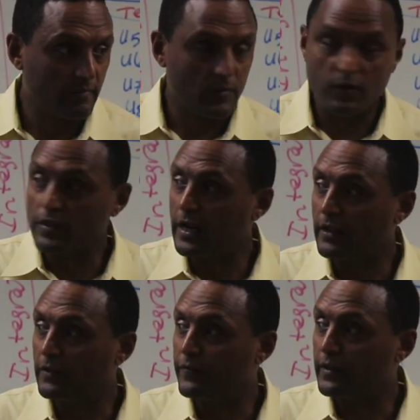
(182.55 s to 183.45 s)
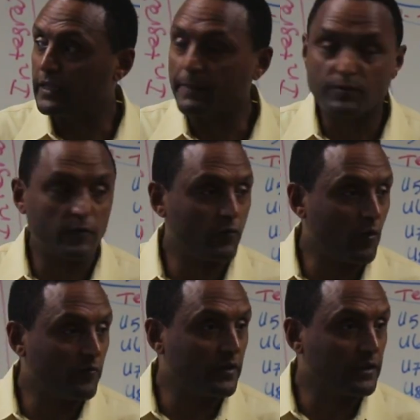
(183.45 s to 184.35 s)
because there are different types of
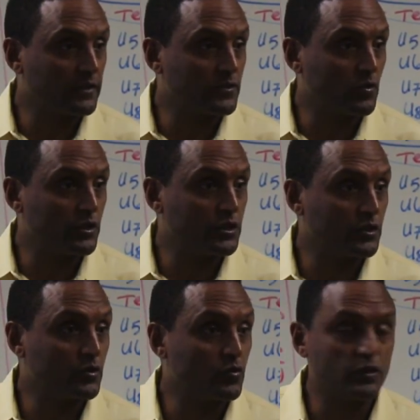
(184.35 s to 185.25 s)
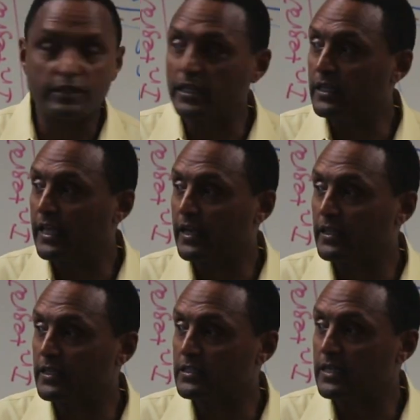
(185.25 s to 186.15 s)
conflict resolution tools and
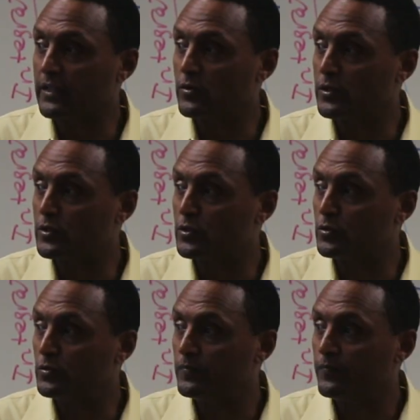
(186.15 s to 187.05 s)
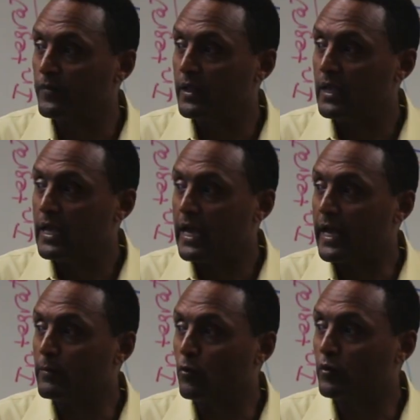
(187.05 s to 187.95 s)
techniques that you need to do.
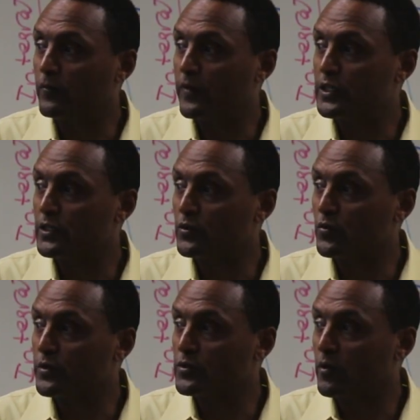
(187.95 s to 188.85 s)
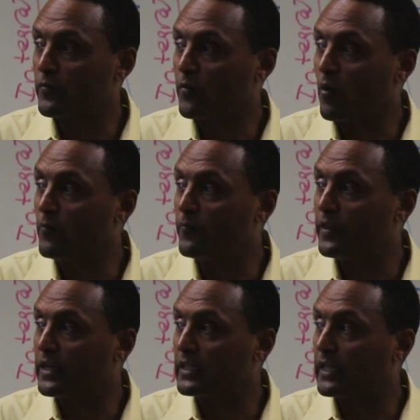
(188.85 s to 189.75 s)
And motivation to resolve
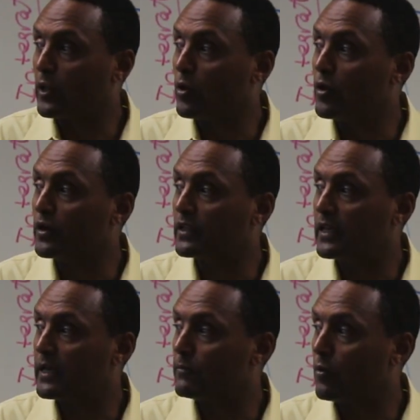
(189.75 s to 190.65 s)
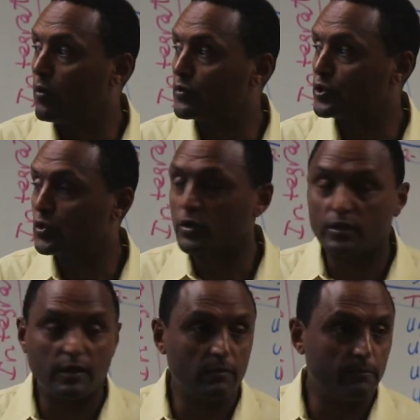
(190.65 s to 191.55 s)
conflict in a long-term or
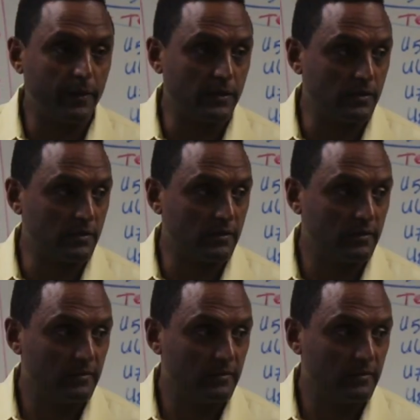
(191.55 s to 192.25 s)
short-term basis.